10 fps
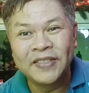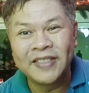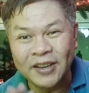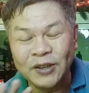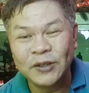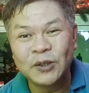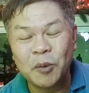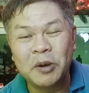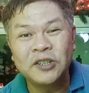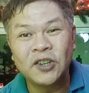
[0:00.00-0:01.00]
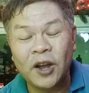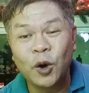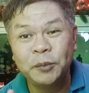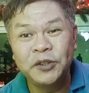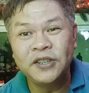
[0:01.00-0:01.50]
Thank you so much, and I
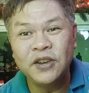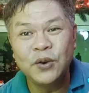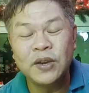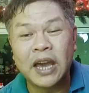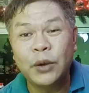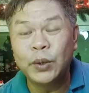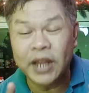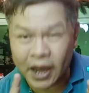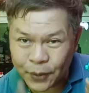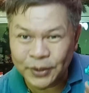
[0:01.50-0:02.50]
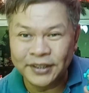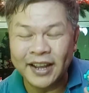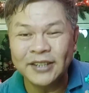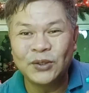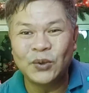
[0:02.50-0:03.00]
hope to see you again with our
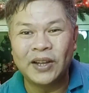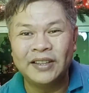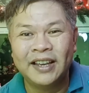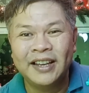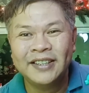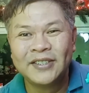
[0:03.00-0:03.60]
next one.